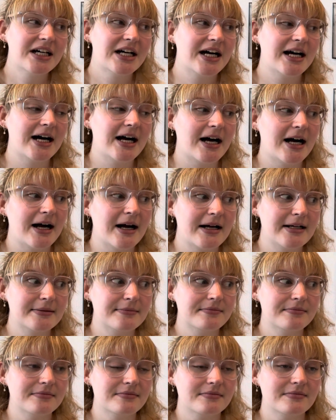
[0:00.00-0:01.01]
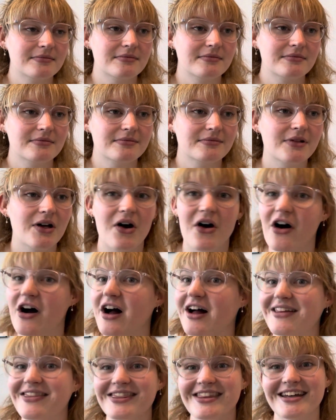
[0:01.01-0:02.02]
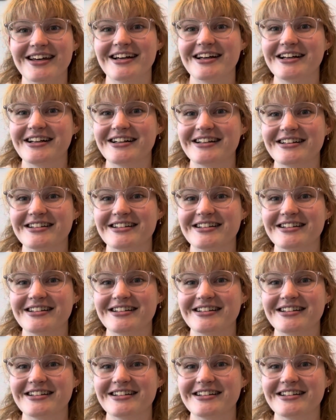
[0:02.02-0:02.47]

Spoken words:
on the